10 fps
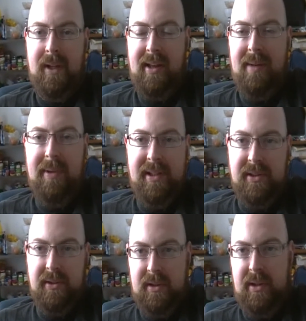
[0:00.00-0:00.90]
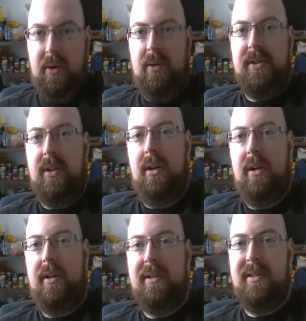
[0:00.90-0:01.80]
a lot of places are closed,
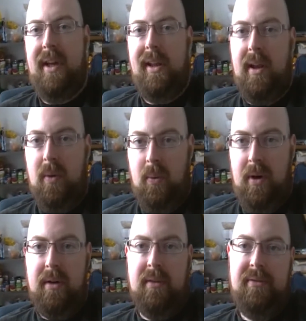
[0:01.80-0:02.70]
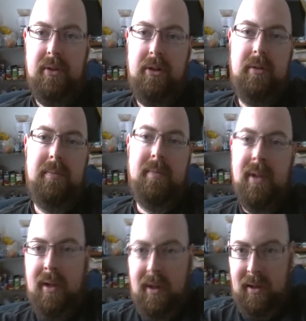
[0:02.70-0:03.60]
there's not a lot of water or food.